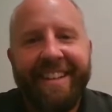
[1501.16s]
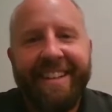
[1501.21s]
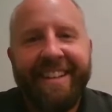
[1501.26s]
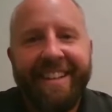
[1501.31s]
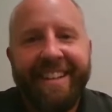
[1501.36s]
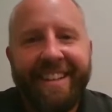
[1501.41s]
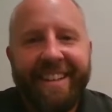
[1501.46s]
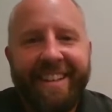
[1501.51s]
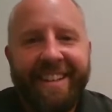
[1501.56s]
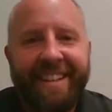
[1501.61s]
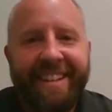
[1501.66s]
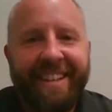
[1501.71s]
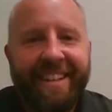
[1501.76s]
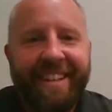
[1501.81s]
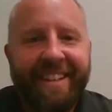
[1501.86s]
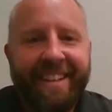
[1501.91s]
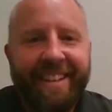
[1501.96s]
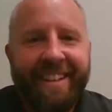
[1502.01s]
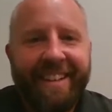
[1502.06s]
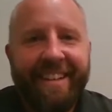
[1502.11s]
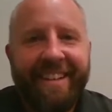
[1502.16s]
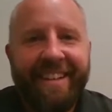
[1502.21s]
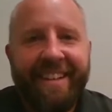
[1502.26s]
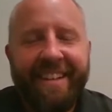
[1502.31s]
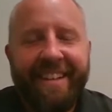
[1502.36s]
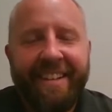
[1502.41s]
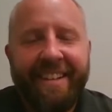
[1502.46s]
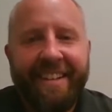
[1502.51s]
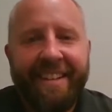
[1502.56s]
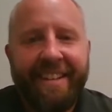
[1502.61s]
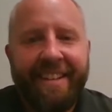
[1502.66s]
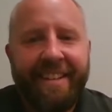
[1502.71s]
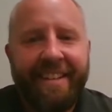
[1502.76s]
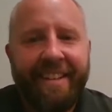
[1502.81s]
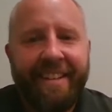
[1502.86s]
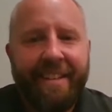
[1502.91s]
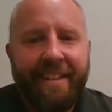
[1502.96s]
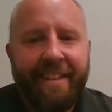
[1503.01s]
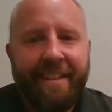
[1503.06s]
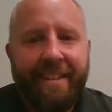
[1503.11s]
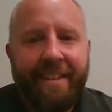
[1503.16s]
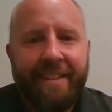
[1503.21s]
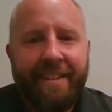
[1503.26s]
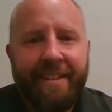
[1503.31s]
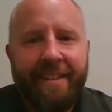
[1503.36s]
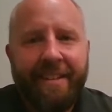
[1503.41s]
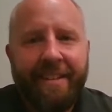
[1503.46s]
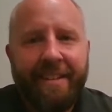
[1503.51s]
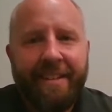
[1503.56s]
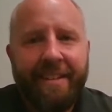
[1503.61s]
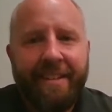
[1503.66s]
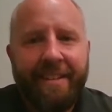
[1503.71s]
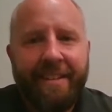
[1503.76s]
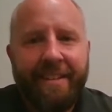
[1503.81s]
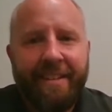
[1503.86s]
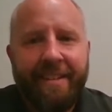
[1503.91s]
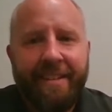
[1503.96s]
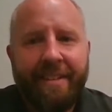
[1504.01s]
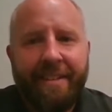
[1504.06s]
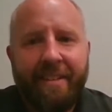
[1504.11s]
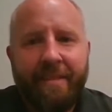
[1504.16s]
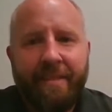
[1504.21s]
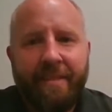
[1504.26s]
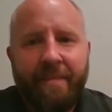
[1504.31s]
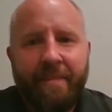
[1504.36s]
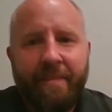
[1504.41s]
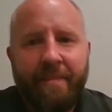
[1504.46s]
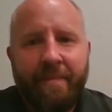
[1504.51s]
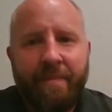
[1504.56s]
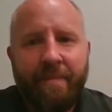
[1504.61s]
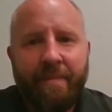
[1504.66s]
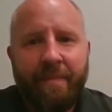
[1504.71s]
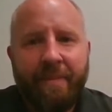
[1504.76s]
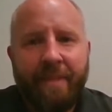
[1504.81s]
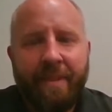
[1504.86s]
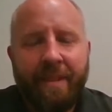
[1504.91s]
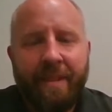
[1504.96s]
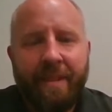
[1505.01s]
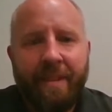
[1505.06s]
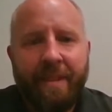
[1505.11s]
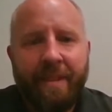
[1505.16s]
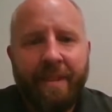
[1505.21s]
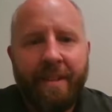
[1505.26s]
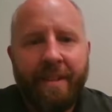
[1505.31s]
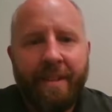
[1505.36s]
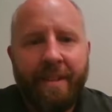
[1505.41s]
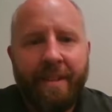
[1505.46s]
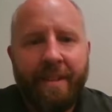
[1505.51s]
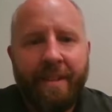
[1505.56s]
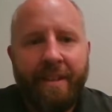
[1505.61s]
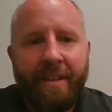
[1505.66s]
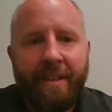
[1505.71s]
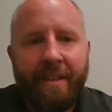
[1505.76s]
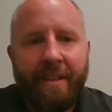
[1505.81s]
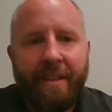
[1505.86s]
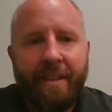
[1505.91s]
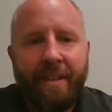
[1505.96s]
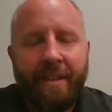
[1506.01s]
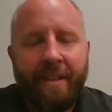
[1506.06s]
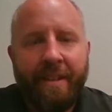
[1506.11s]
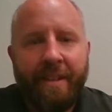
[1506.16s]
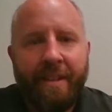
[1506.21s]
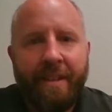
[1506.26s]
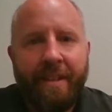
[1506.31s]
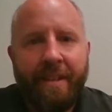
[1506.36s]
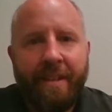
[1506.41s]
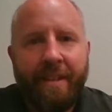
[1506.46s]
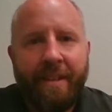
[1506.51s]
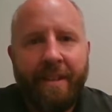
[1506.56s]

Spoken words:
This person isn't speaking.